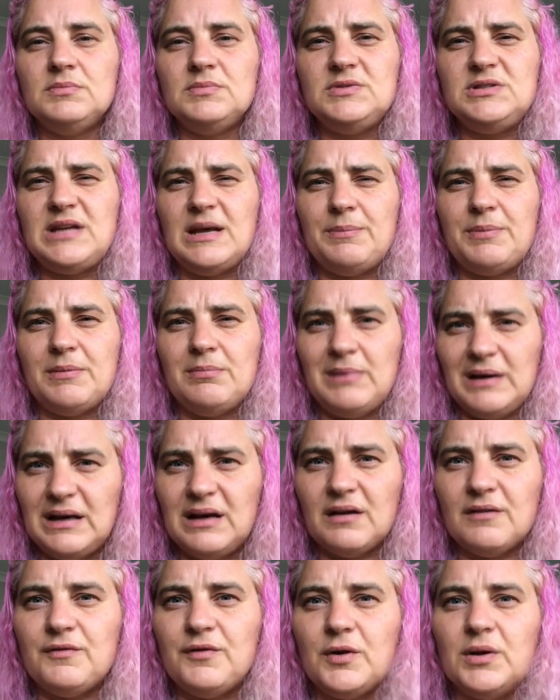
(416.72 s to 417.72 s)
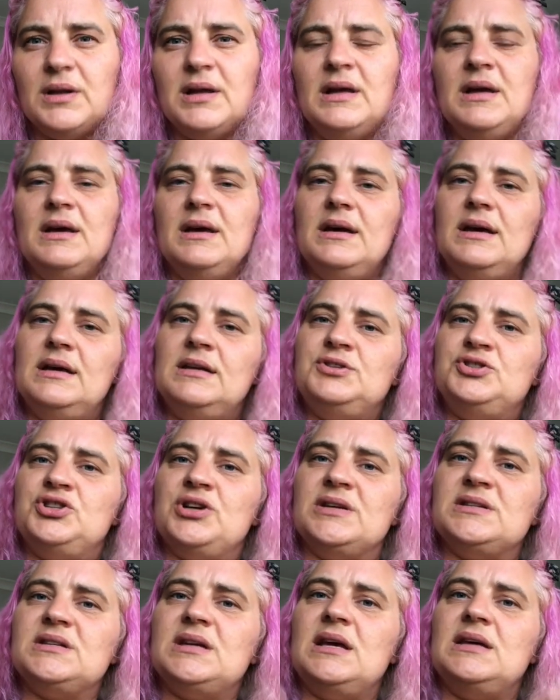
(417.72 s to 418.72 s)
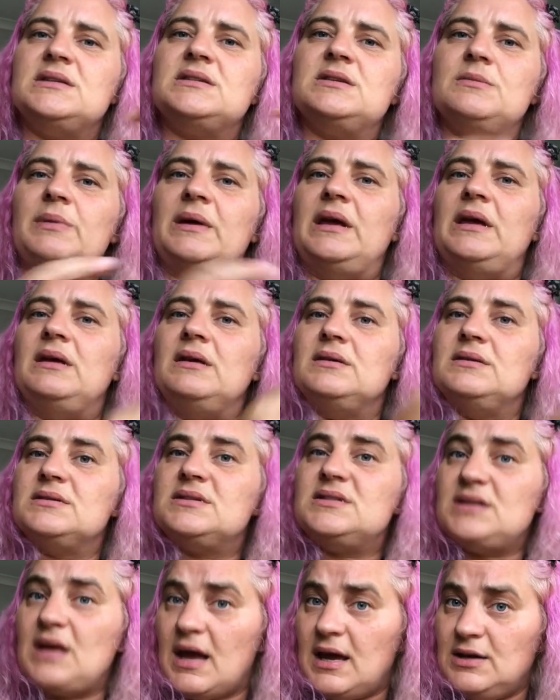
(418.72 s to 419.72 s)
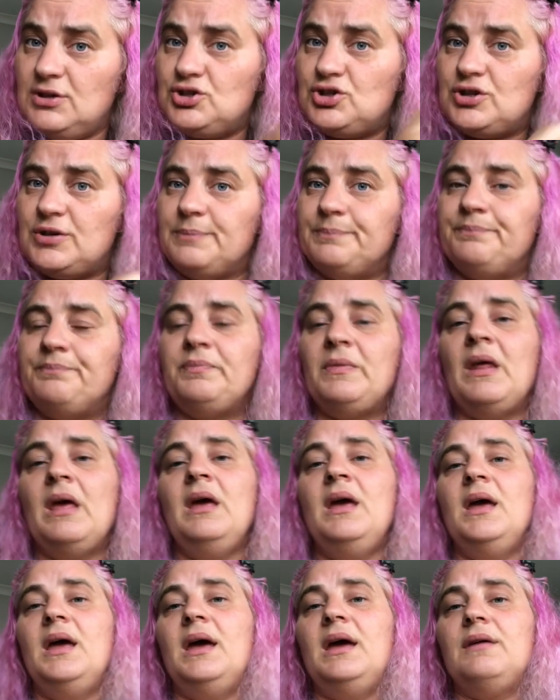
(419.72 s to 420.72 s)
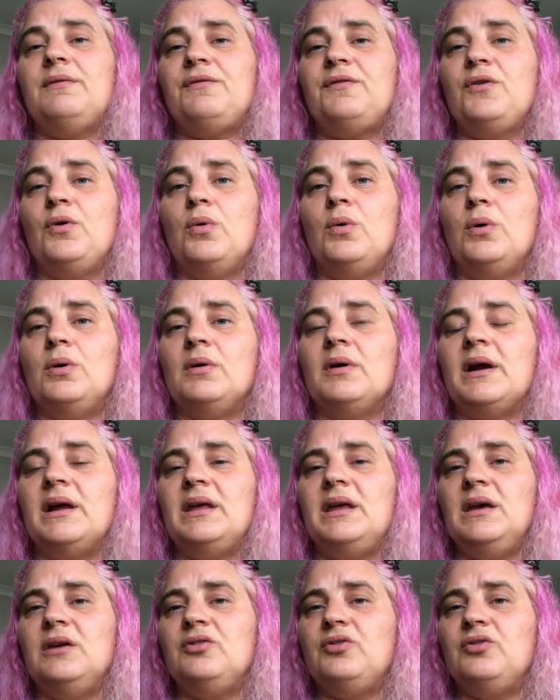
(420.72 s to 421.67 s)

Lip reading: deep and meaningful. It just has to be staged. If you're a year